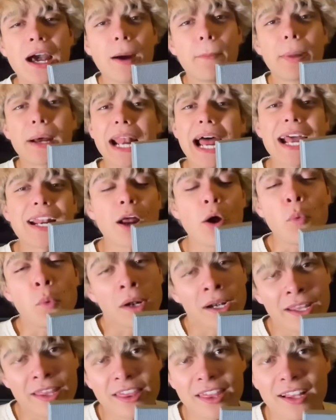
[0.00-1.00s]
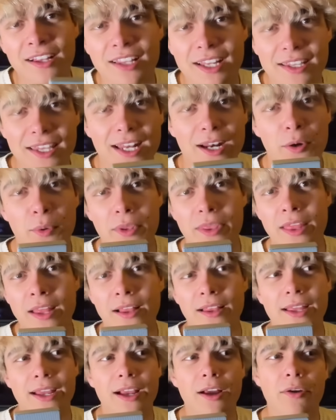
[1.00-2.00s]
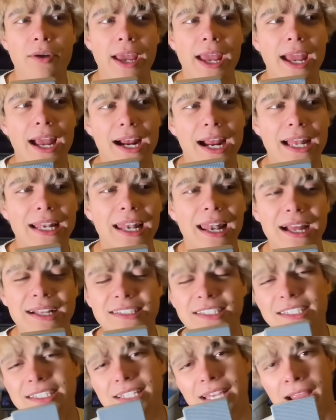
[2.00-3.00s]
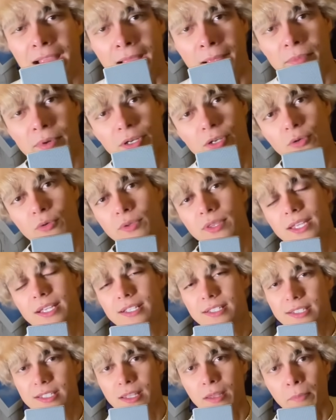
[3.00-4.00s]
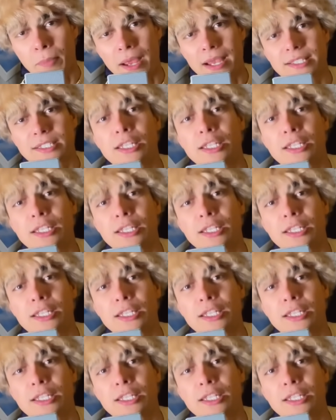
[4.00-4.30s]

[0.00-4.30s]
But I don't want to think like that. I want to think like, okay, I got lots of time to do things in the past.